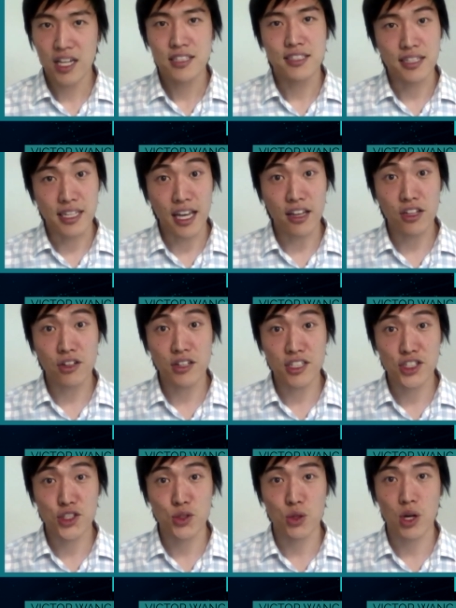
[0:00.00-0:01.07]
together
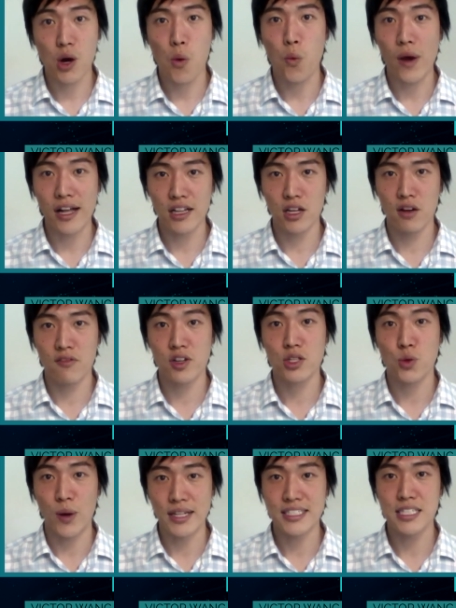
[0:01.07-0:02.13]
insure well over
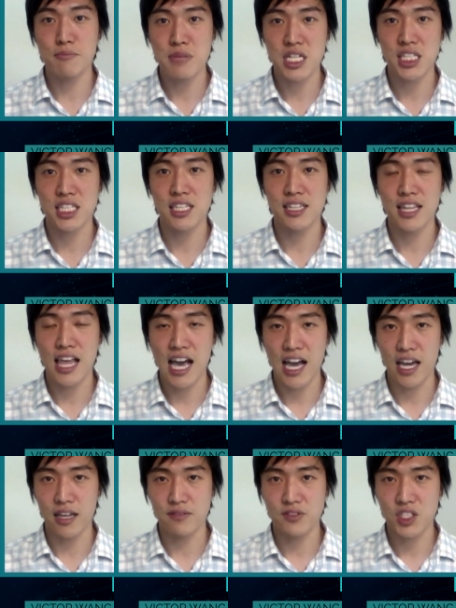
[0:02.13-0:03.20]
20 million
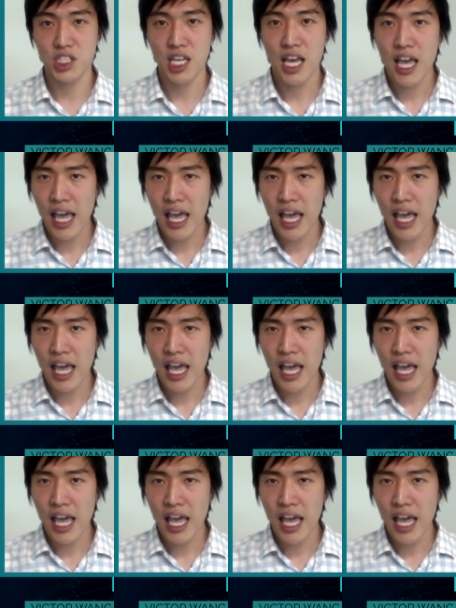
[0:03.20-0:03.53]
lives,